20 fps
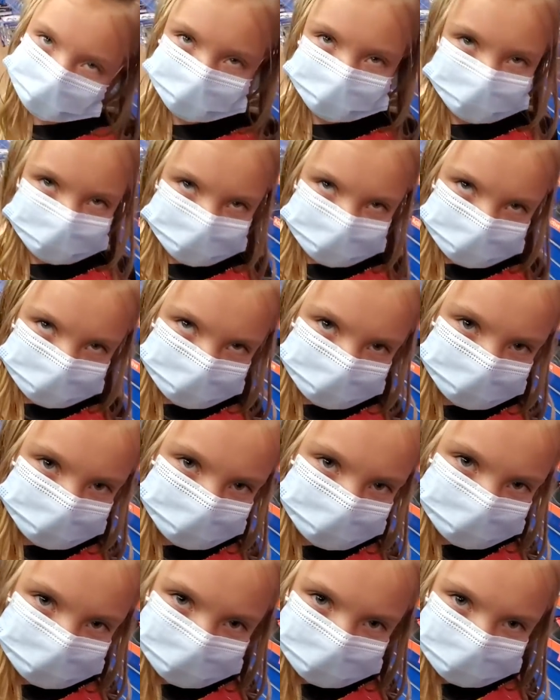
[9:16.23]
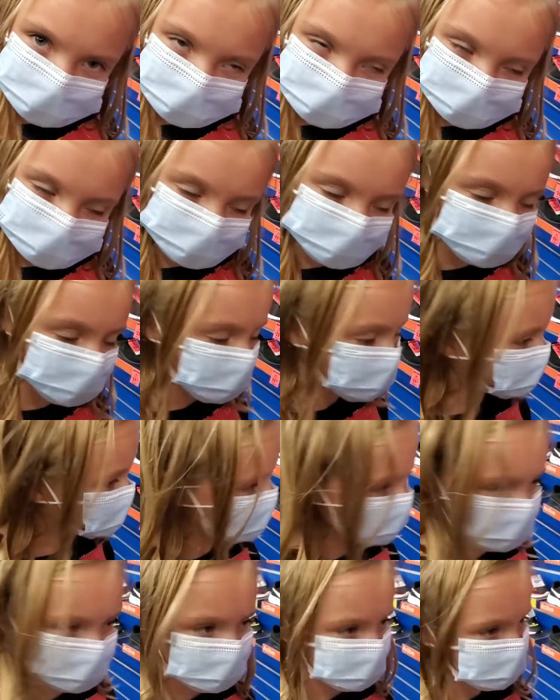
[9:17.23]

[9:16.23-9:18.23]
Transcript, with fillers: Give you traction. No?